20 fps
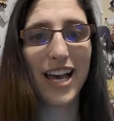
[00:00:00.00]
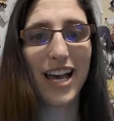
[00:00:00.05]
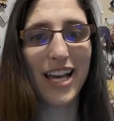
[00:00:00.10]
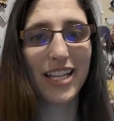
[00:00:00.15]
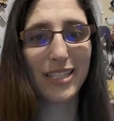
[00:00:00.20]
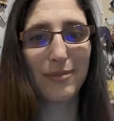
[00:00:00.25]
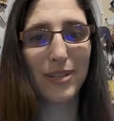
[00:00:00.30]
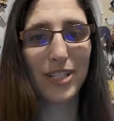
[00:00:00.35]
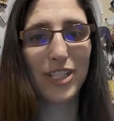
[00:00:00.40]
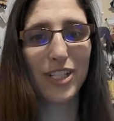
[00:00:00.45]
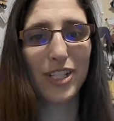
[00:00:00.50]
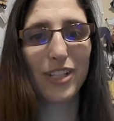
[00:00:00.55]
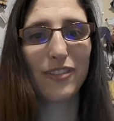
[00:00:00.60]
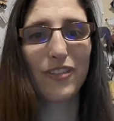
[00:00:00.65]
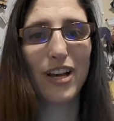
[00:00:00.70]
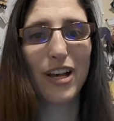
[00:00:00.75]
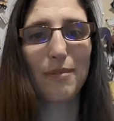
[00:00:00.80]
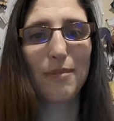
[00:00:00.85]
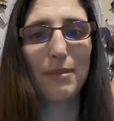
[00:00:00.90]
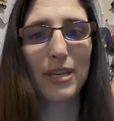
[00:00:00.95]
Also, make sure you
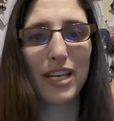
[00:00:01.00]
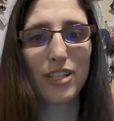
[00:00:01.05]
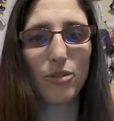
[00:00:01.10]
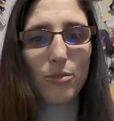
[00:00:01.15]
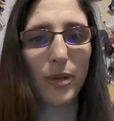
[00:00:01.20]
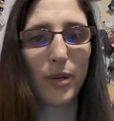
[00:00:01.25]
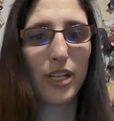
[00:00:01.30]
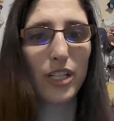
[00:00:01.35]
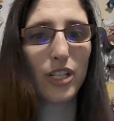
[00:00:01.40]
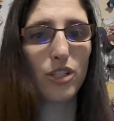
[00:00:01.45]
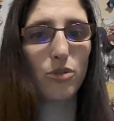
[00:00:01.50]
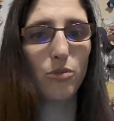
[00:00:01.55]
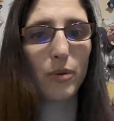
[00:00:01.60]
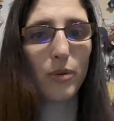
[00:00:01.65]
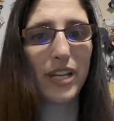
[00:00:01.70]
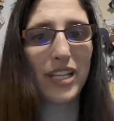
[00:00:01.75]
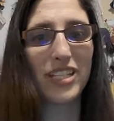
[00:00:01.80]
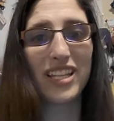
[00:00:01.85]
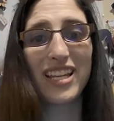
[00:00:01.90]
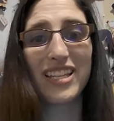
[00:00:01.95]
follow me on Twitter,
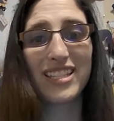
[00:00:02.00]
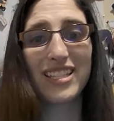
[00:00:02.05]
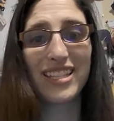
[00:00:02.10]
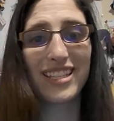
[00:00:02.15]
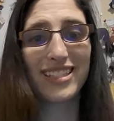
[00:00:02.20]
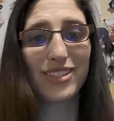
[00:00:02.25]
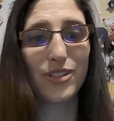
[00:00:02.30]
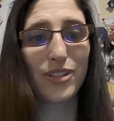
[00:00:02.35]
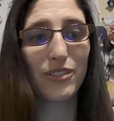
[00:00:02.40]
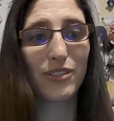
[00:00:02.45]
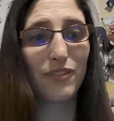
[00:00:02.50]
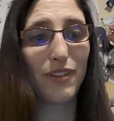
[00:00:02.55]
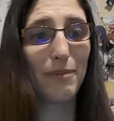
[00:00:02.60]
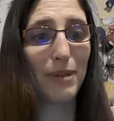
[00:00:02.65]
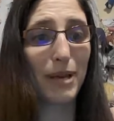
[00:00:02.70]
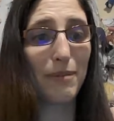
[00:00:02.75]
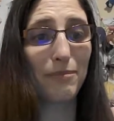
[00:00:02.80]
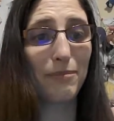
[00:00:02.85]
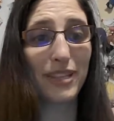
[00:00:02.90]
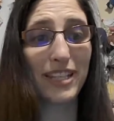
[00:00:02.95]
Twitch, Discord, for
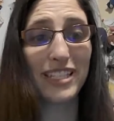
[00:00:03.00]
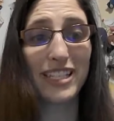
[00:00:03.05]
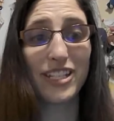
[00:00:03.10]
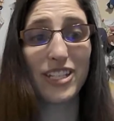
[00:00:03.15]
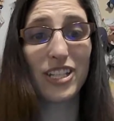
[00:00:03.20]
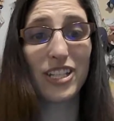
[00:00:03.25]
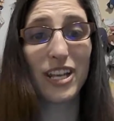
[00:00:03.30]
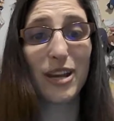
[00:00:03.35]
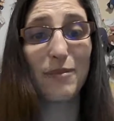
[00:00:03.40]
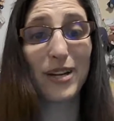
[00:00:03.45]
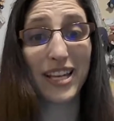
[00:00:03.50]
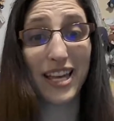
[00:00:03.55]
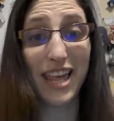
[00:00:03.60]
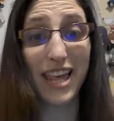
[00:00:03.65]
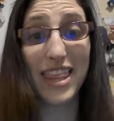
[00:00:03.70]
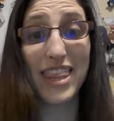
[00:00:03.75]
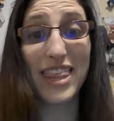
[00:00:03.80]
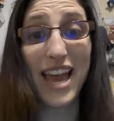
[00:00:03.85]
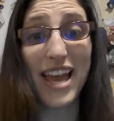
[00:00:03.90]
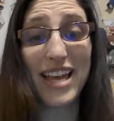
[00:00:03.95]
me on PlayStation Network.
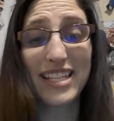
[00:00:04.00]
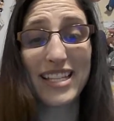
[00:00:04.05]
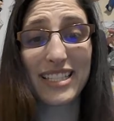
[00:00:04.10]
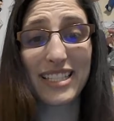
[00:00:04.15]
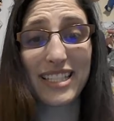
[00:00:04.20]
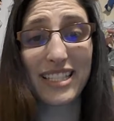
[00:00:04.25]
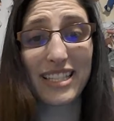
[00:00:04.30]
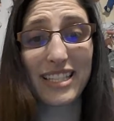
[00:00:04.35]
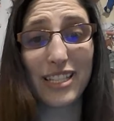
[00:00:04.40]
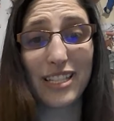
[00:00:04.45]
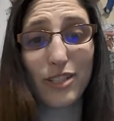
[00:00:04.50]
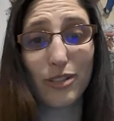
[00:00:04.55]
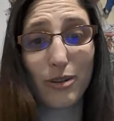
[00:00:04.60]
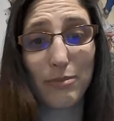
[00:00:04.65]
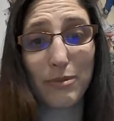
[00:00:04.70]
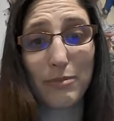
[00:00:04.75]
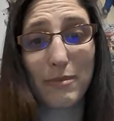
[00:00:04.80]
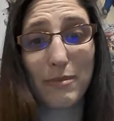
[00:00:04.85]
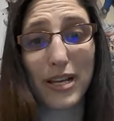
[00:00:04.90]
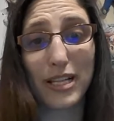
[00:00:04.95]
That is in the
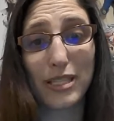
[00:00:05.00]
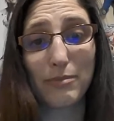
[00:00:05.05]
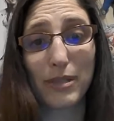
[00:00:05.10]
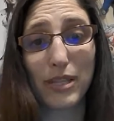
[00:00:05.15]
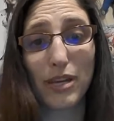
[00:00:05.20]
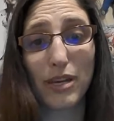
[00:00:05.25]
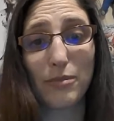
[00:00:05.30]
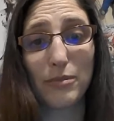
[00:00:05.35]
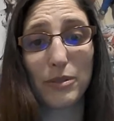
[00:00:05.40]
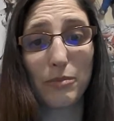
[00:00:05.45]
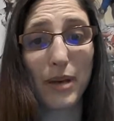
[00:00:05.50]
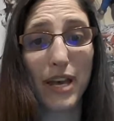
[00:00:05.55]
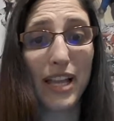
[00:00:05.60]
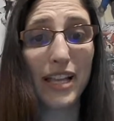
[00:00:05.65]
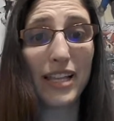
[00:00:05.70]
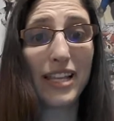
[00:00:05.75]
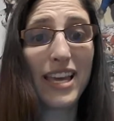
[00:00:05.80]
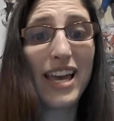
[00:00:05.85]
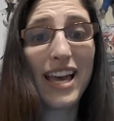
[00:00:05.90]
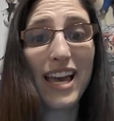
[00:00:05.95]
description box below as
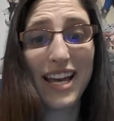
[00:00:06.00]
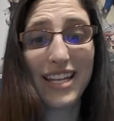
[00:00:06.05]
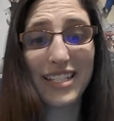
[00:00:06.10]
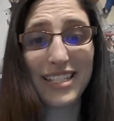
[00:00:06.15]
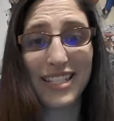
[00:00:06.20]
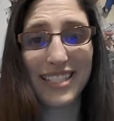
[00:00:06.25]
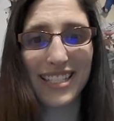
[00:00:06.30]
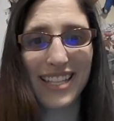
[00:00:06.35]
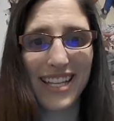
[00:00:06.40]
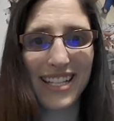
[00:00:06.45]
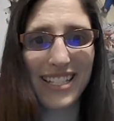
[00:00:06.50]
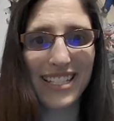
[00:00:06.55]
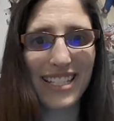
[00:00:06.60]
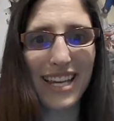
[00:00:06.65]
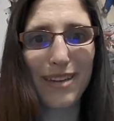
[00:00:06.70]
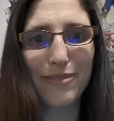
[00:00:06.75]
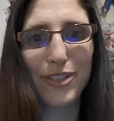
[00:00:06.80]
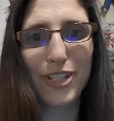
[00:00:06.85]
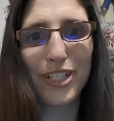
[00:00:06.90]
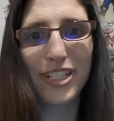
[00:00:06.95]
well. Until next
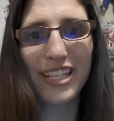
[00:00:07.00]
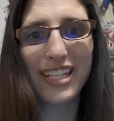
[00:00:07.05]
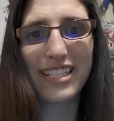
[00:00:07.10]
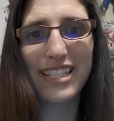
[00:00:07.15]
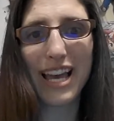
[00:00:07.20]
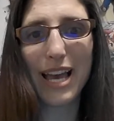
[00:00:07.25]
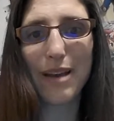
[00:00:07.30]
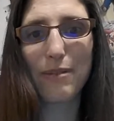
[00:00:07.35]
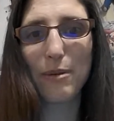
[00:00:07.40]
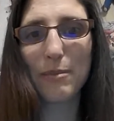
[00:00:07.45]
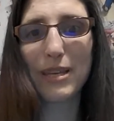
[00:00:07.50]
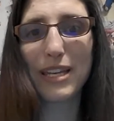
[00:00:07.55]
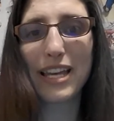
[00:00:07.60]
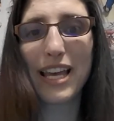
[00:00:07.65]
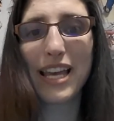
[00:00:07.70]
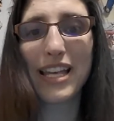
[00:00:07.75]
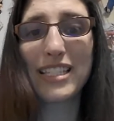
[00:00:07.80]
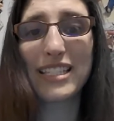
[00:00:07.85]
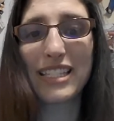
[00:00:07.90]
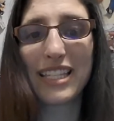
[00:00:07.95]
time, Nerdigans, I will
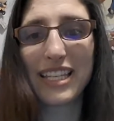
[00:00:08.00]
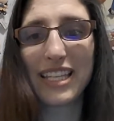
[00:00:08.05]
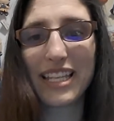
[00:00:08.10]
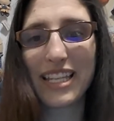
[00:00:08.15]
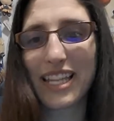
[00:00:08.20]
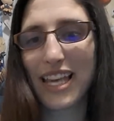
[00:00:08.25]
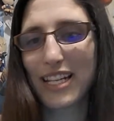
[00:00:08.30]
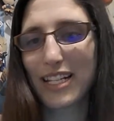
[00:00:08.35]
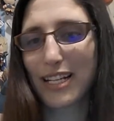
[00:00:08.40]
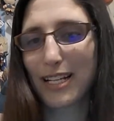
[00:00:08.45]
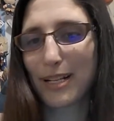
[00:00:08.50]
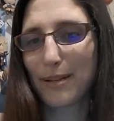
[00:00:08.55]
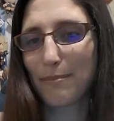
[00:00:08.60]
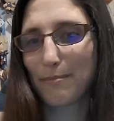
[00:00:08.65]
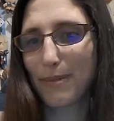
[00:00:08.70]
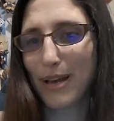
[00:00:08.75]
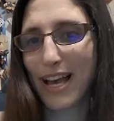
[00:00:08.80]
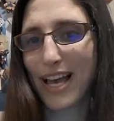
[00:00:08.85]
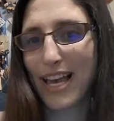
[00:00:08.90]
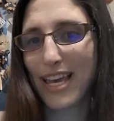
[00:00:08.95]
be seeing you later.
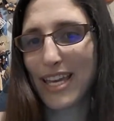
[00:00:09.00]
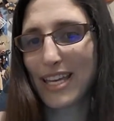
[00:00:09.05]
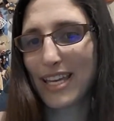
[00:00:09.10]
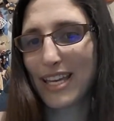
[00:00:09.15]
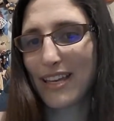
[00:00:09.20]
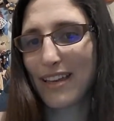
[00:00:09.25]
Bye.